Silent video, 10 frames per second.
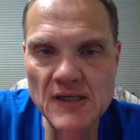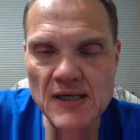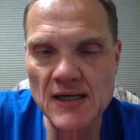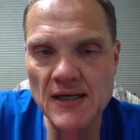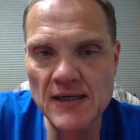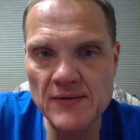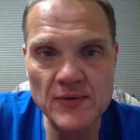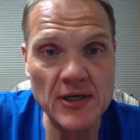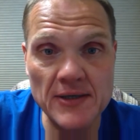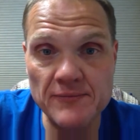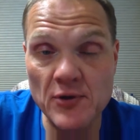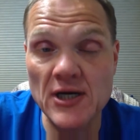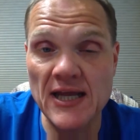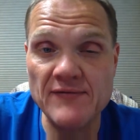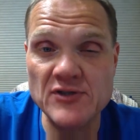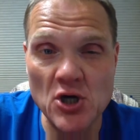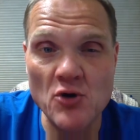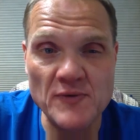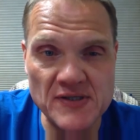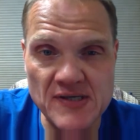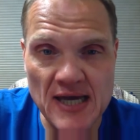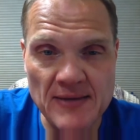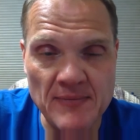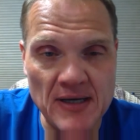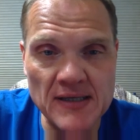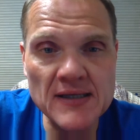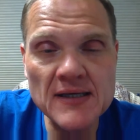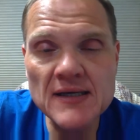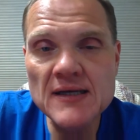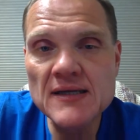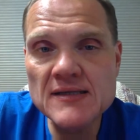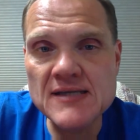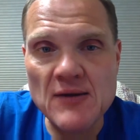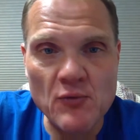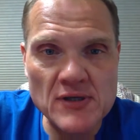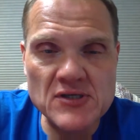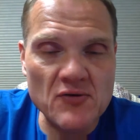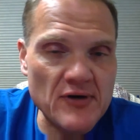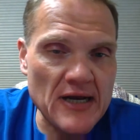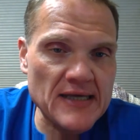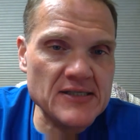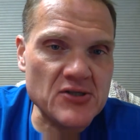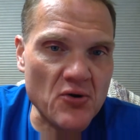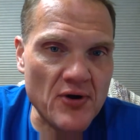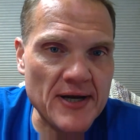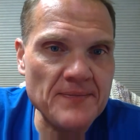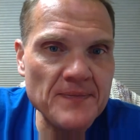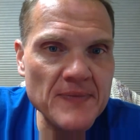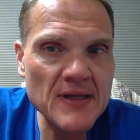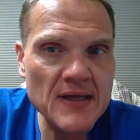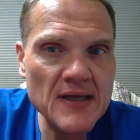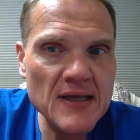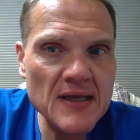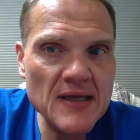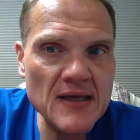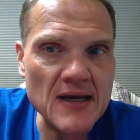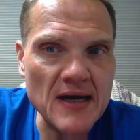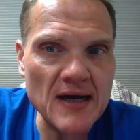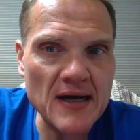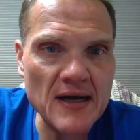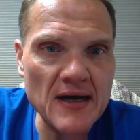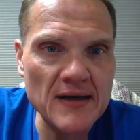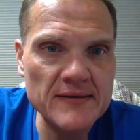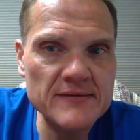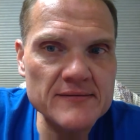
we're gonna give Job the same once over. Now, his story might